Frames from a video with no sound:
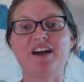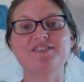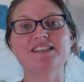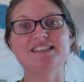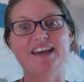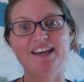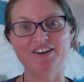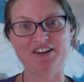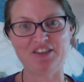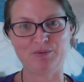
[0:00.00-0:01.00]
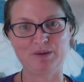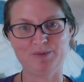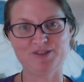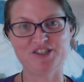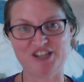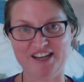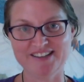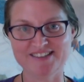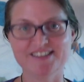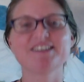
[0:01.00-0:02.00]
have to take on other people's
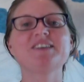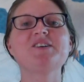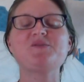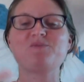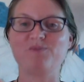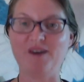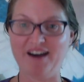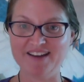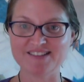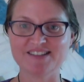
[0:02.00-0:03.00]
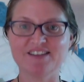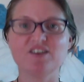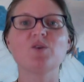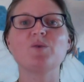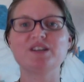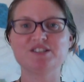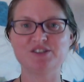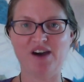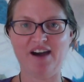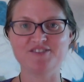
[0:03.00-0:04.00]
shit, but we
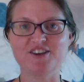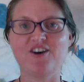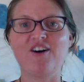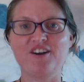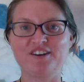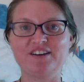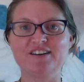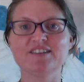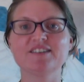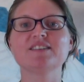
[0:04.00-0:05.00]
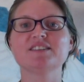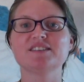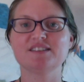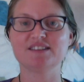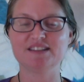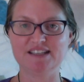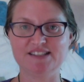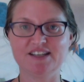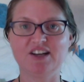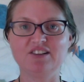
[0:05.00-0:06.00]
do have to honor
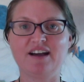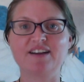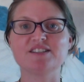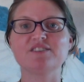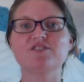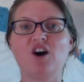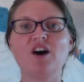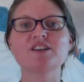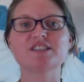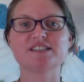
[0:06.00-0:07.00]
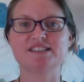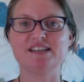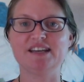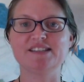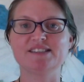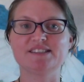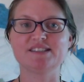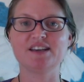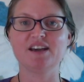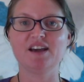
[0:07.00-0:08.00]
this collective consciousness
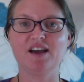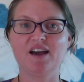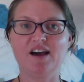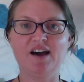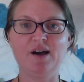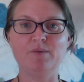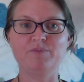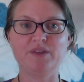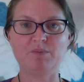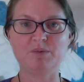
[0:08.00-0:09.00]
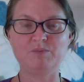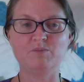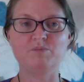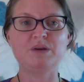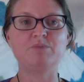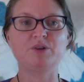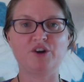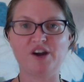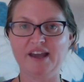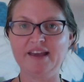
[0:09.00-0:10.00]
that people
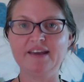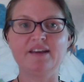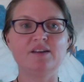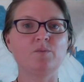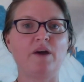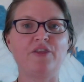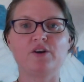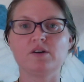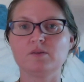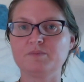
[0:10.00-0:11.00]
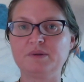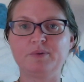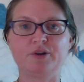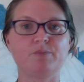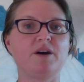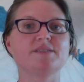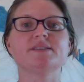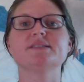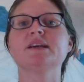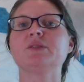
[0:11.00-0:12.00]
are in, whether people are
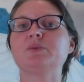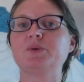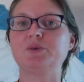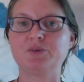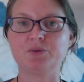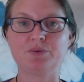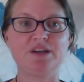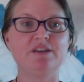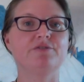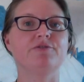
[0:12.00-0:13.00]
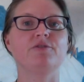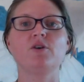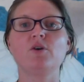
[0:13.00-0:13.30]
processing through grief